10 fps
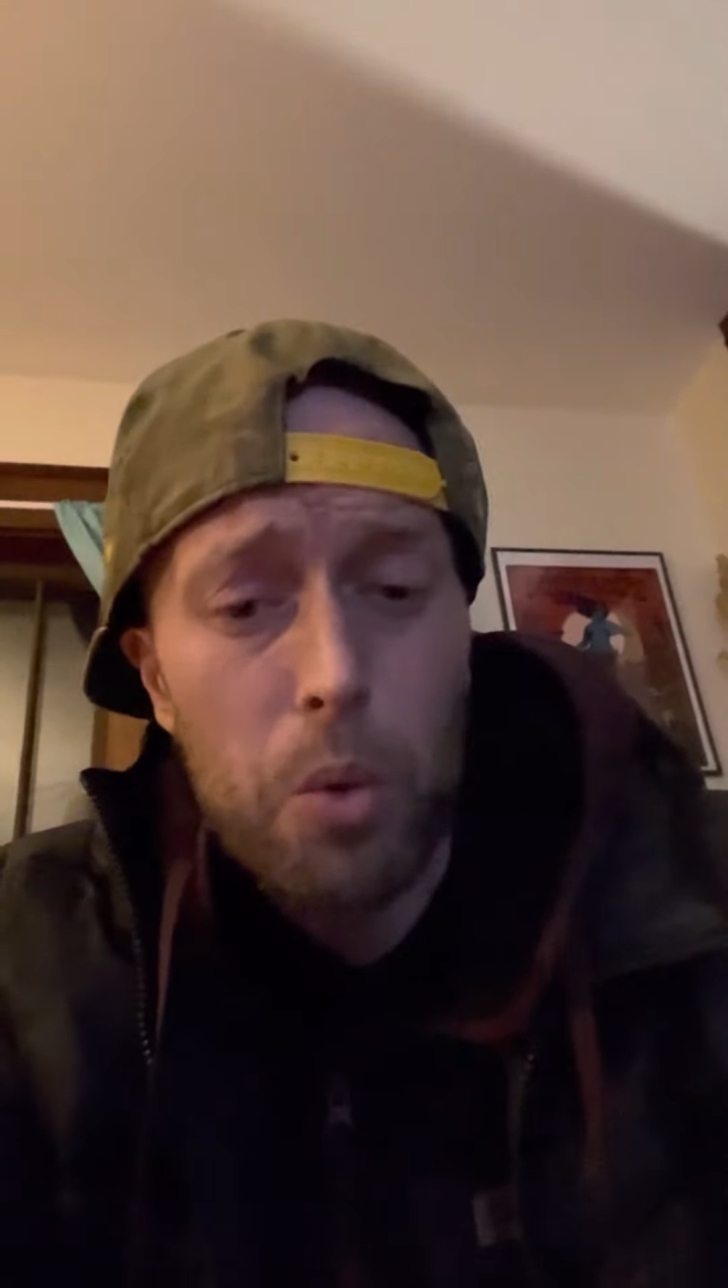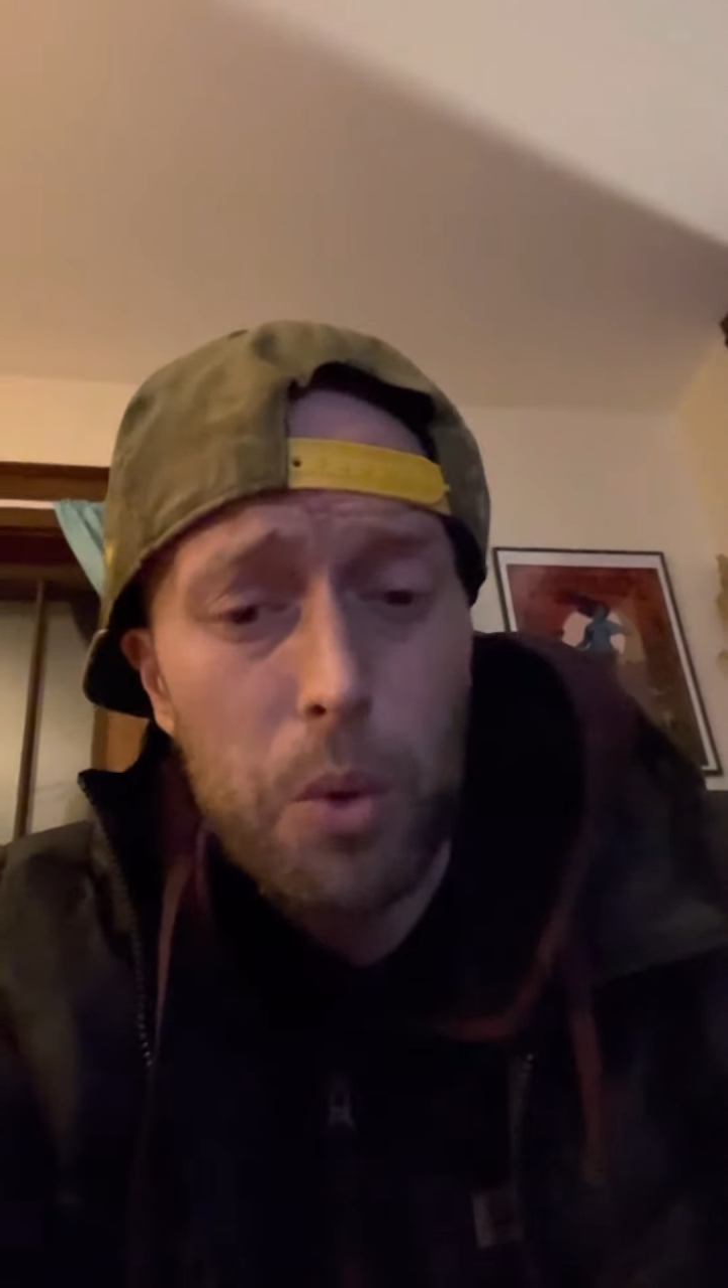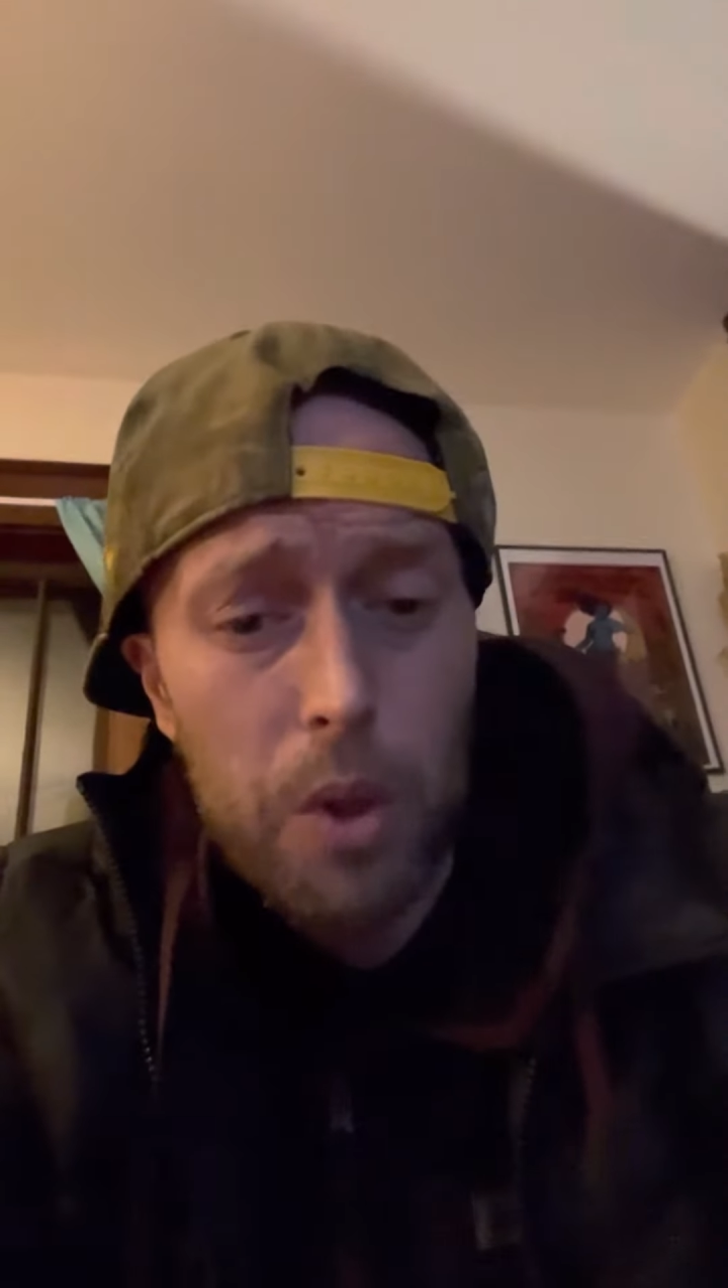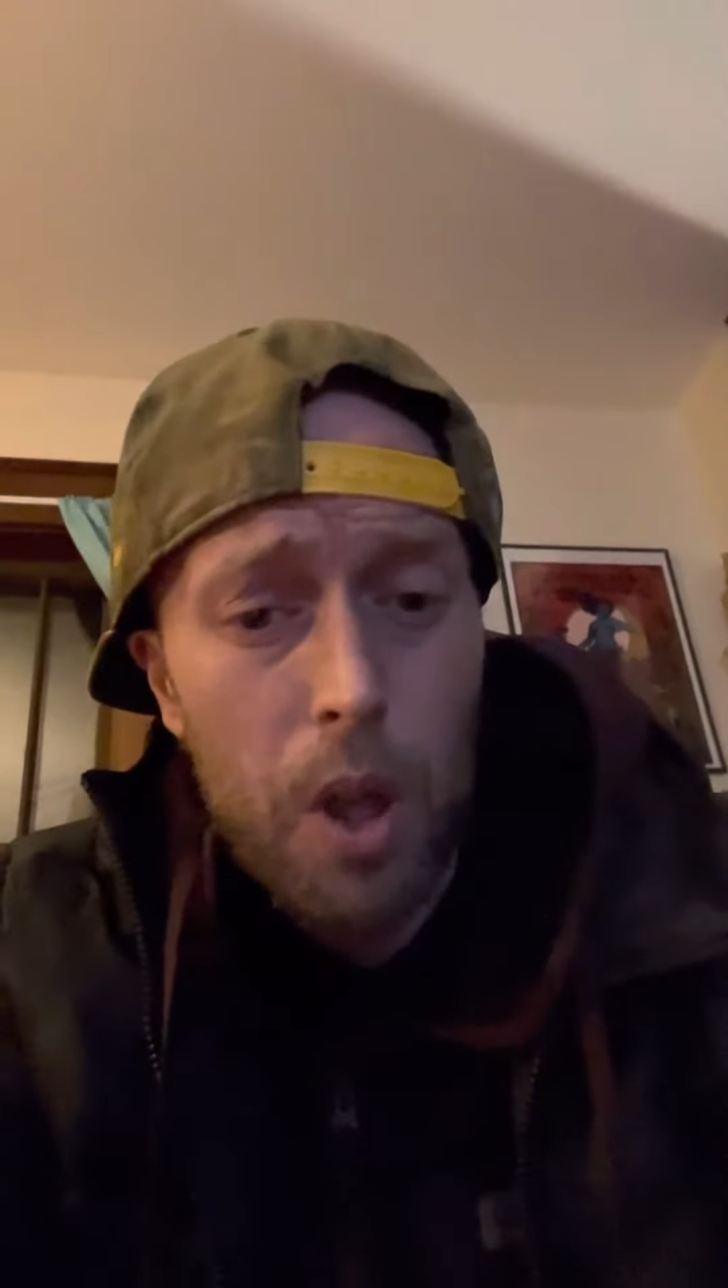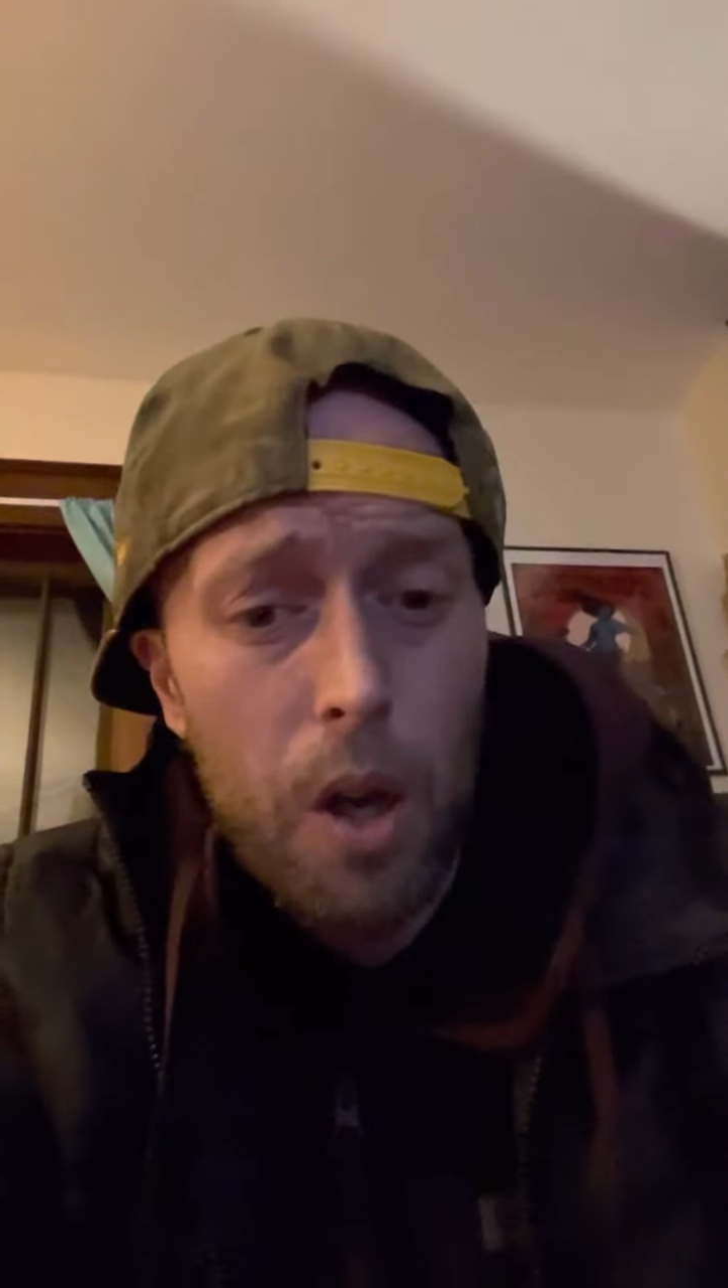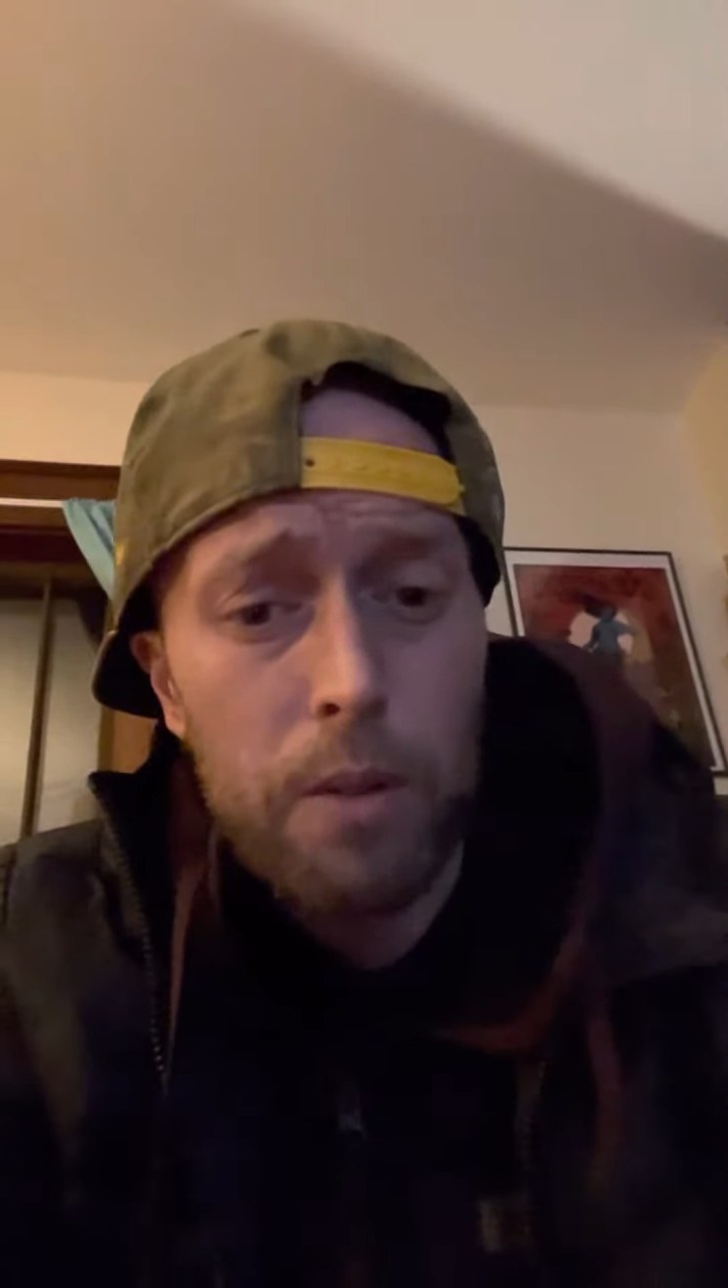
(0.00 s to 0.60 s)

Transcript: with love